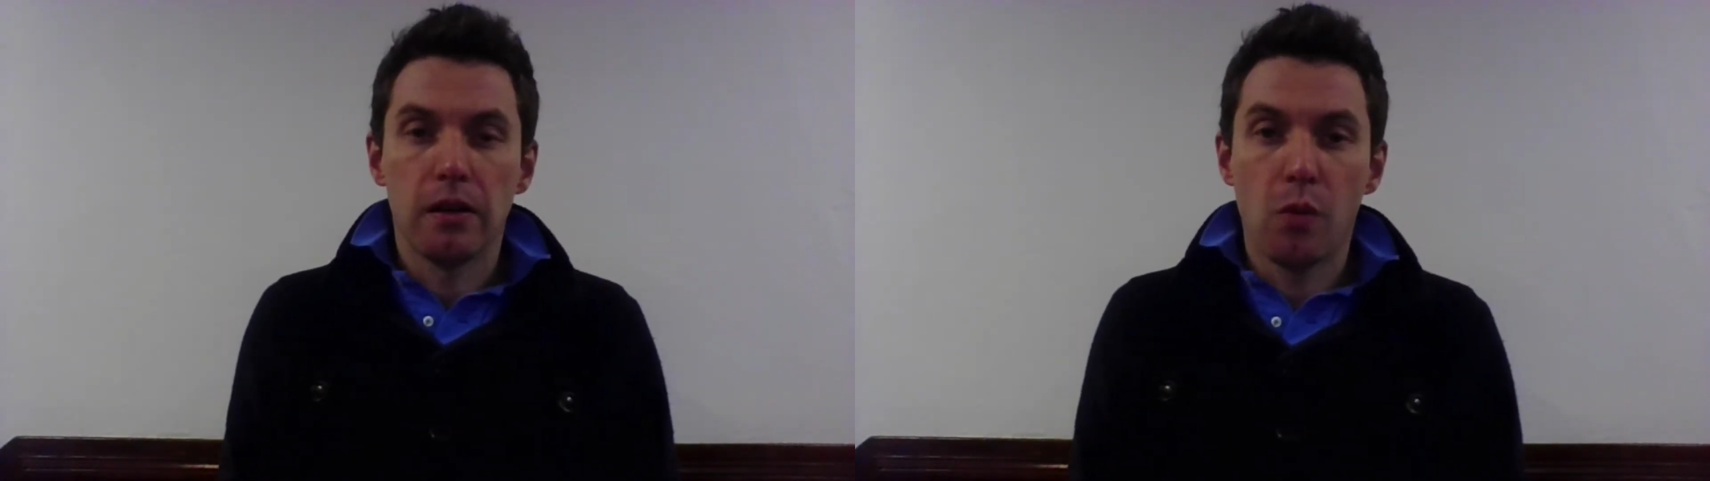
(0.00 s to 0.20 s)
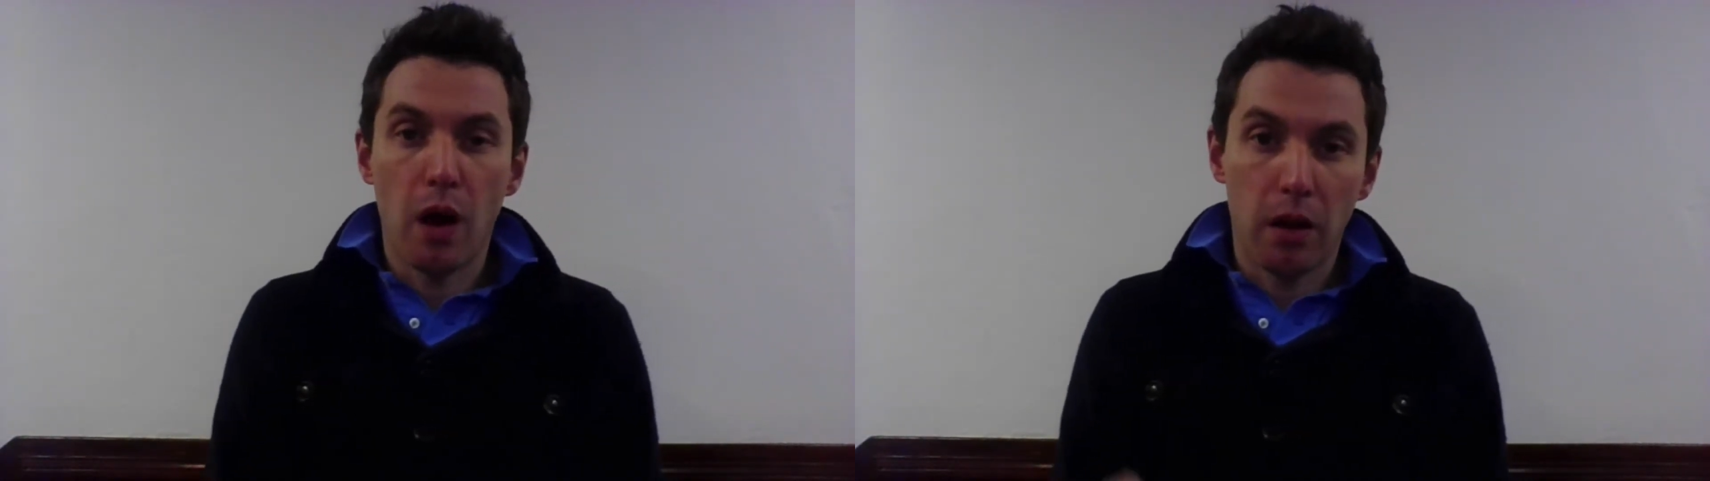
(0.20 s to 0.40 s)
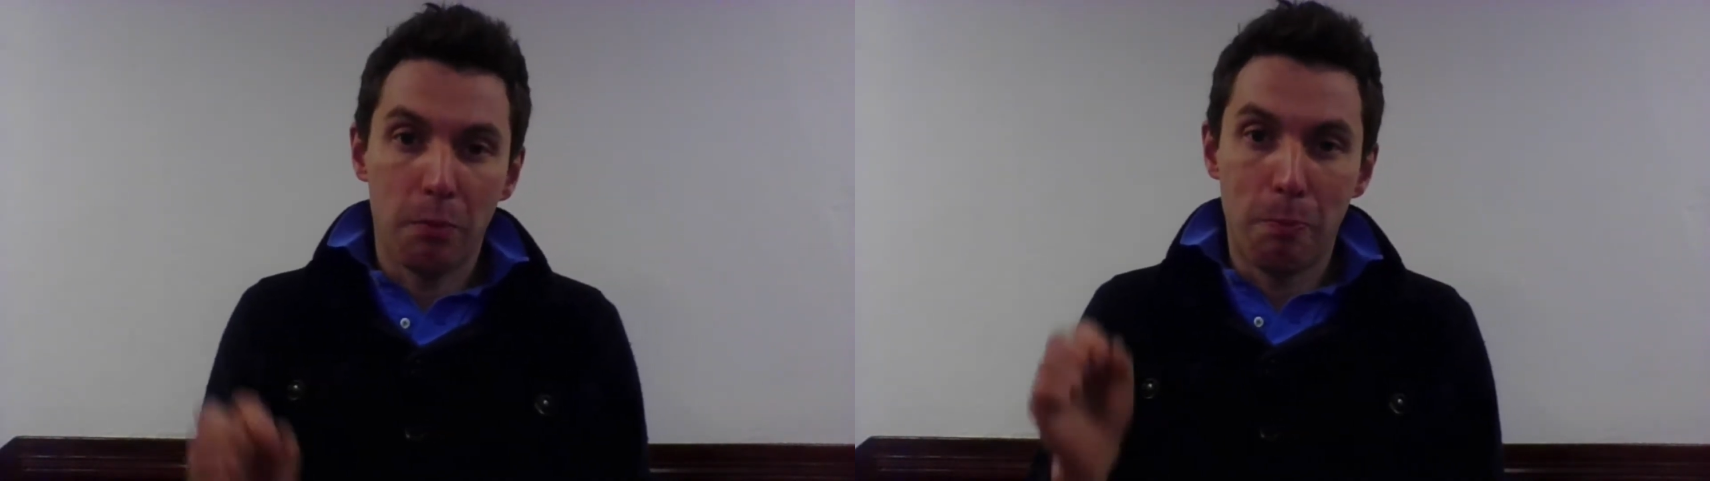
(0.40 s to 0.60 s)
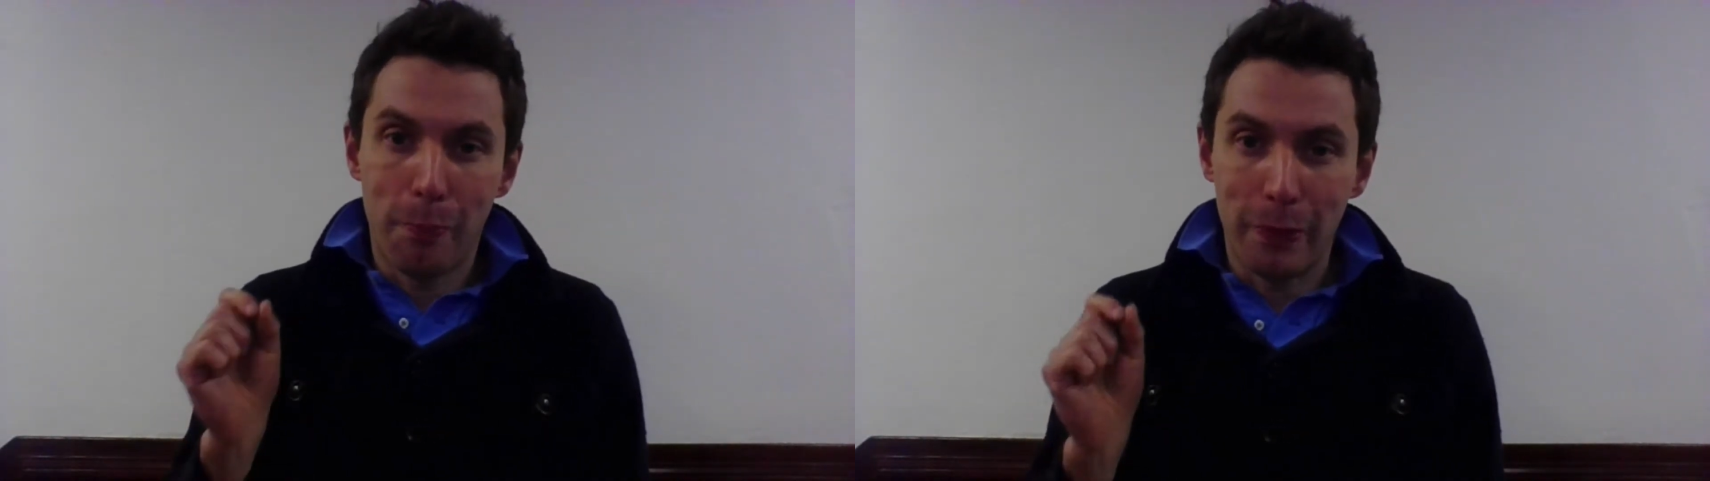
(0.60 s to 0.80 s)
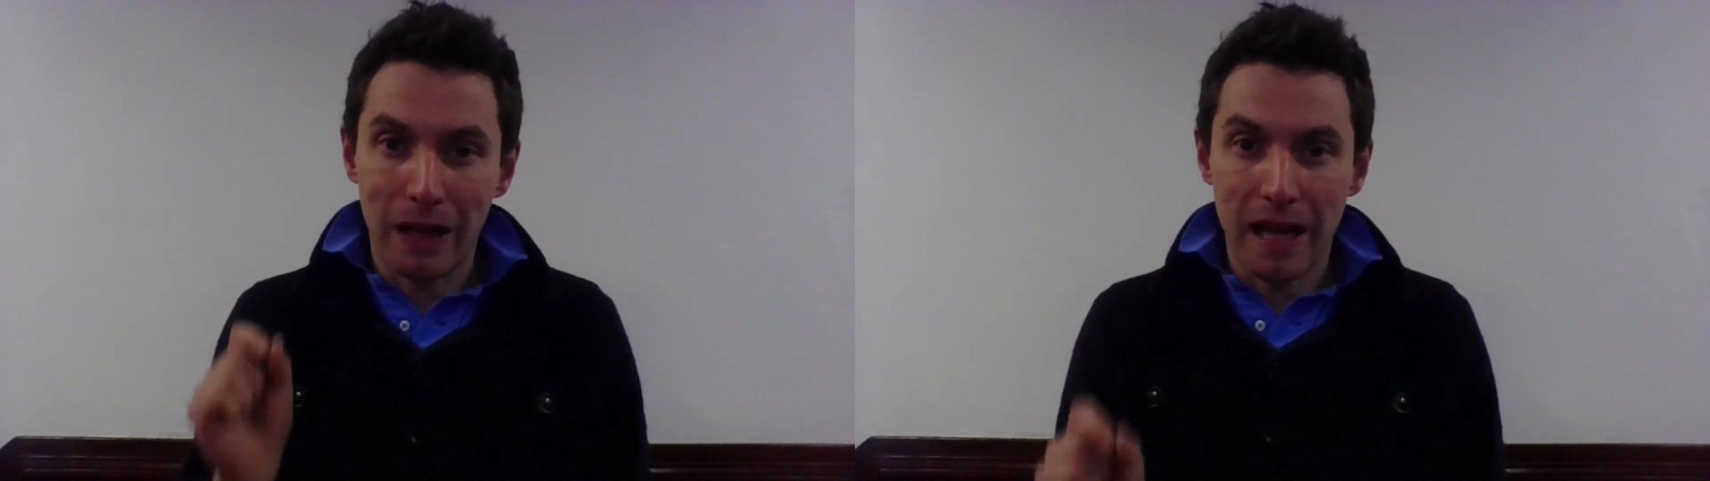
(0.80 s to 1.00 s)
Well,
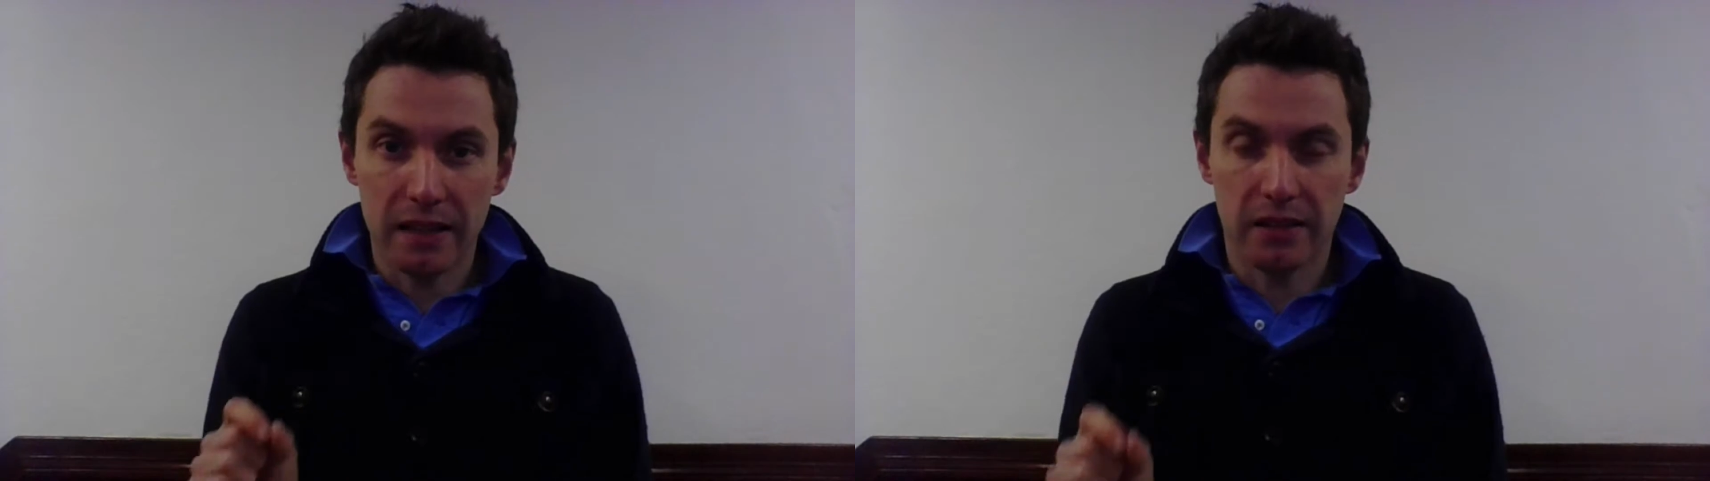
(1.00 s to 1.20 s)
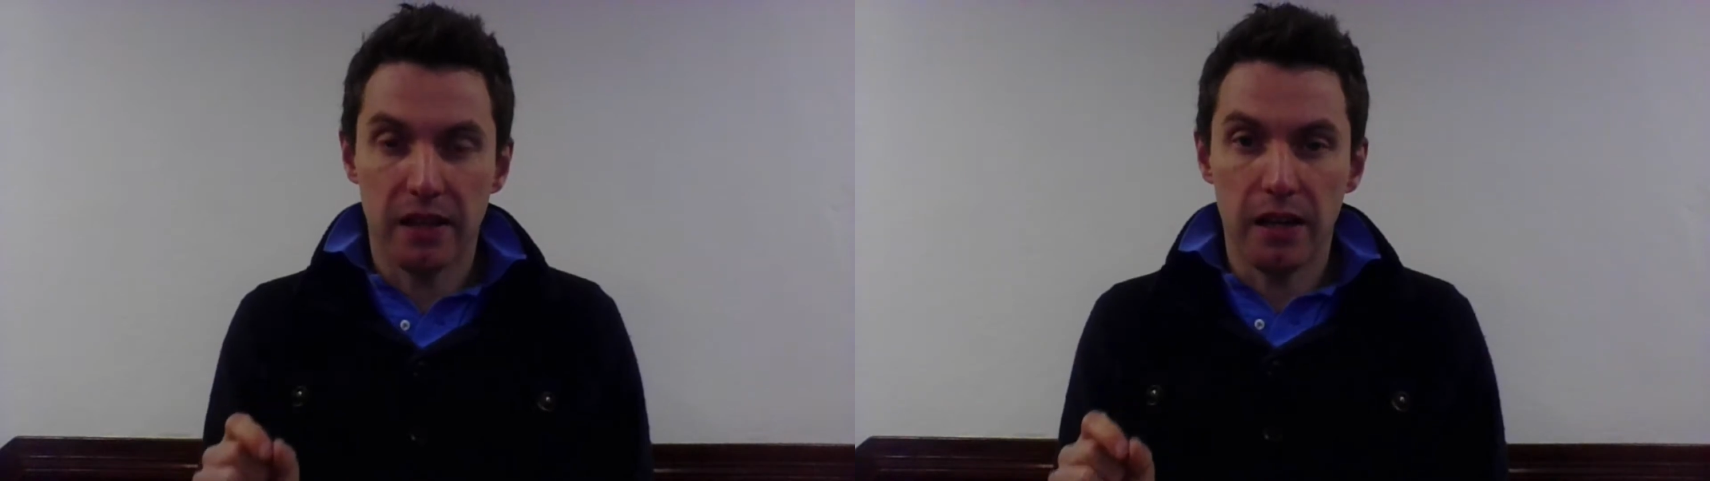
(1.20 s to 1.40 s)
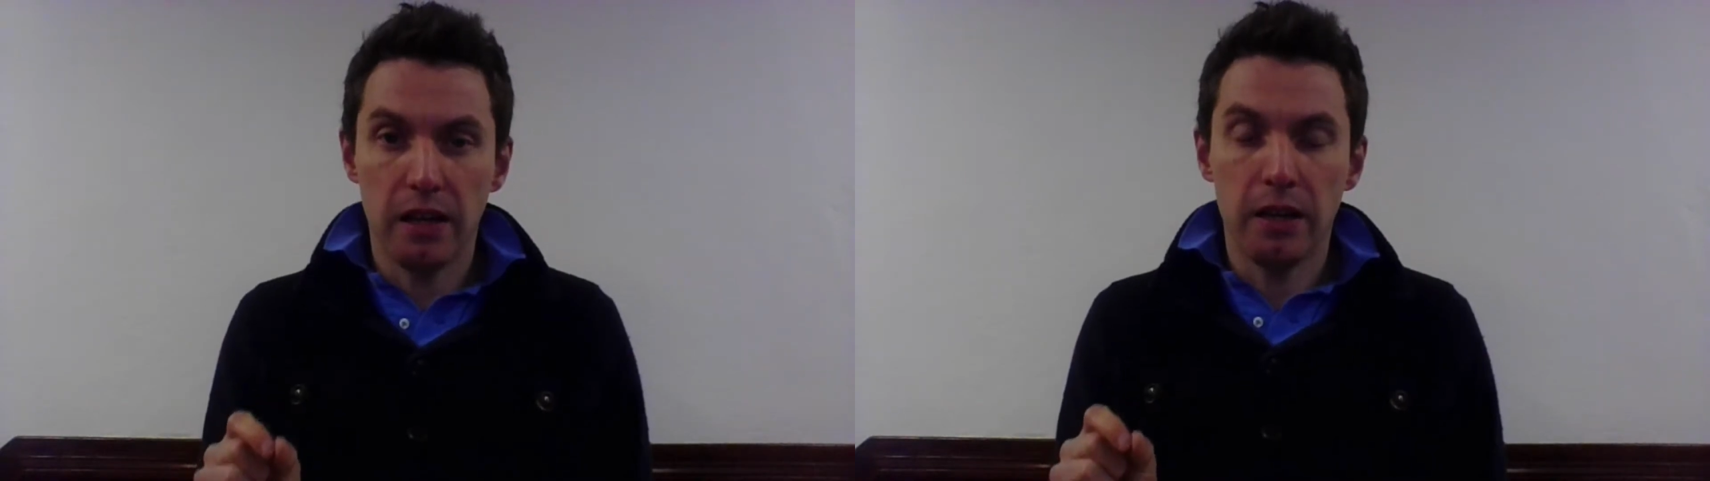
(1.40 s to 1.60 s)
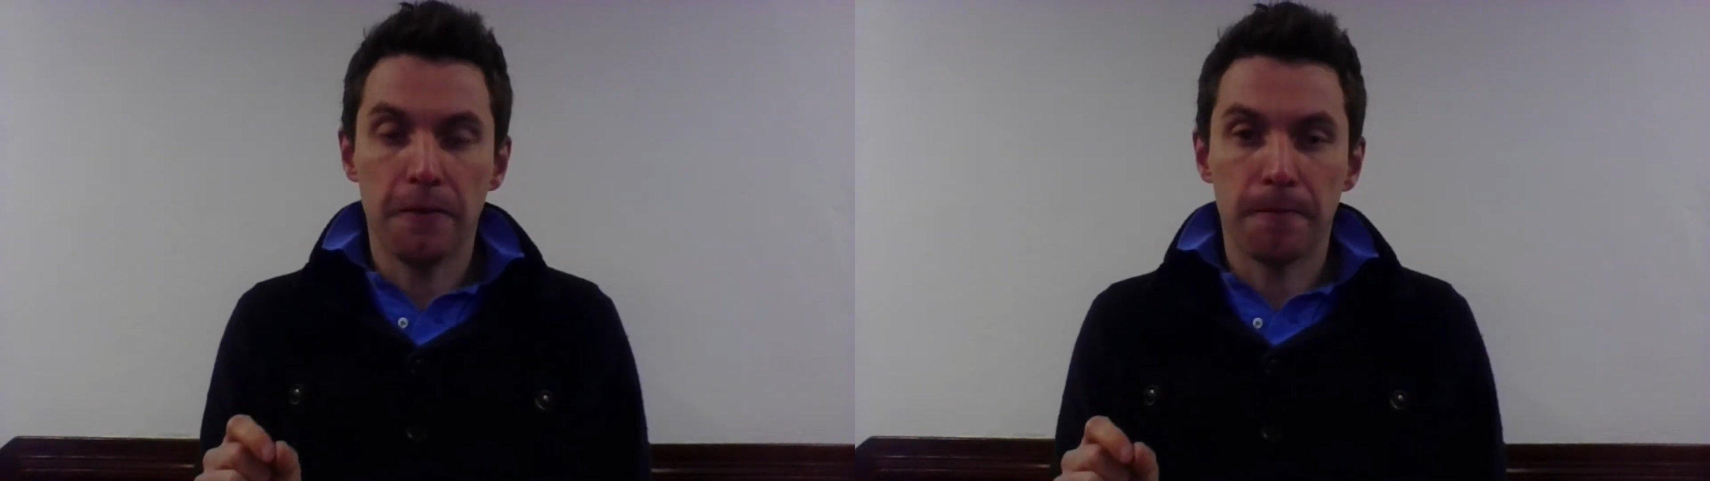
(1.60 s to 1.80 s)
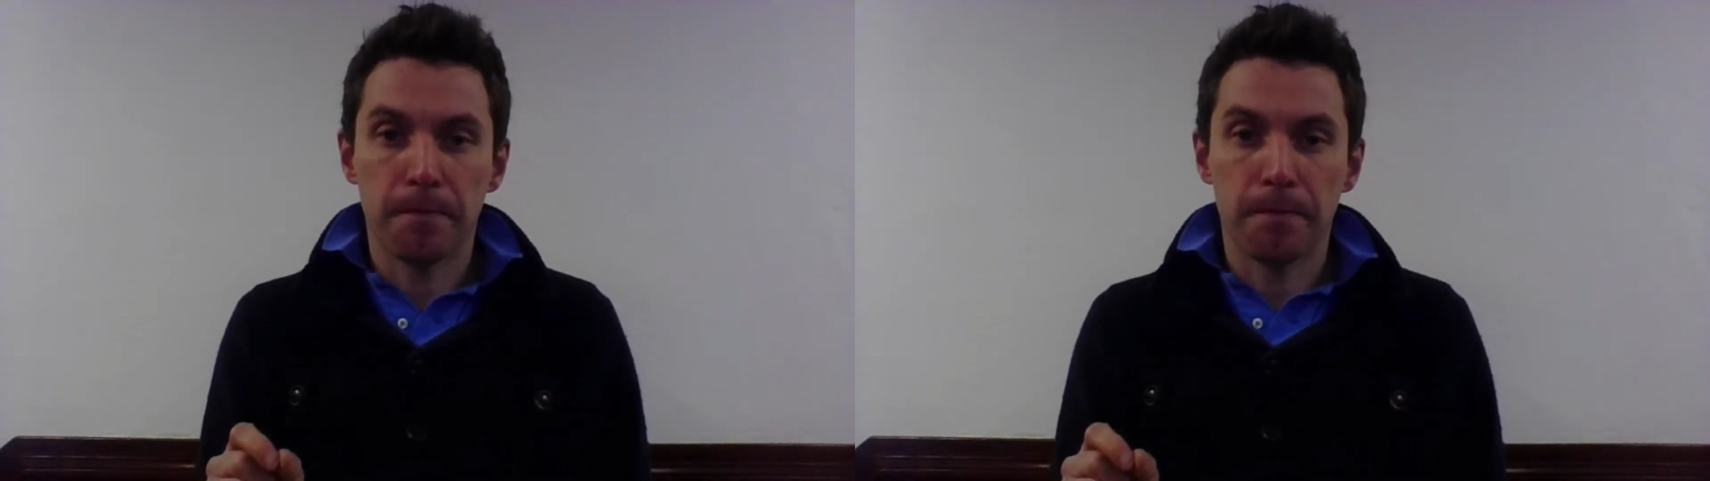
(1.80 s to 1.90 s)
blessing